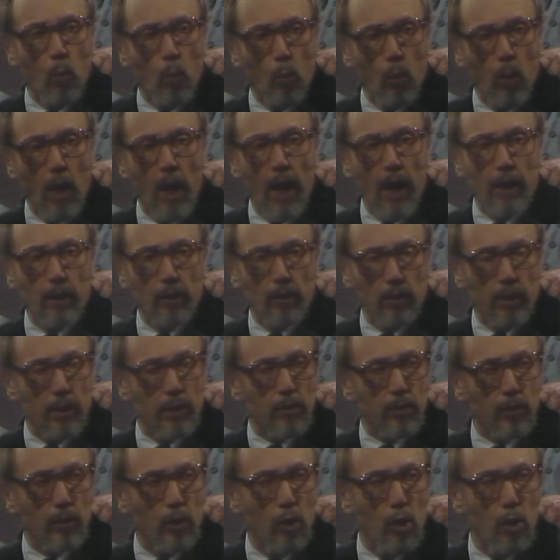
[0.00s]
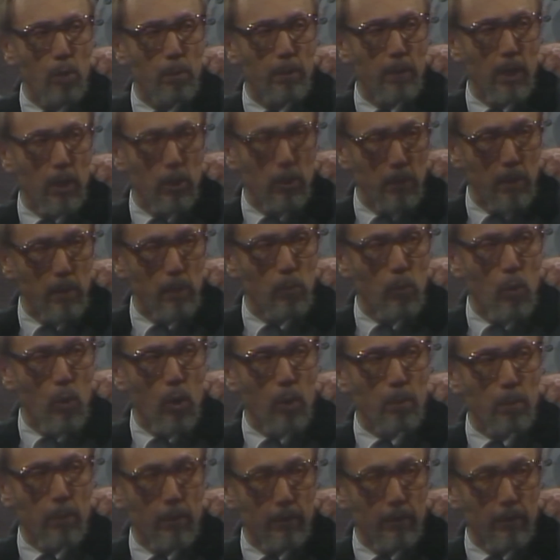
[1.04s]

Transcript: wider in scope and a little bit more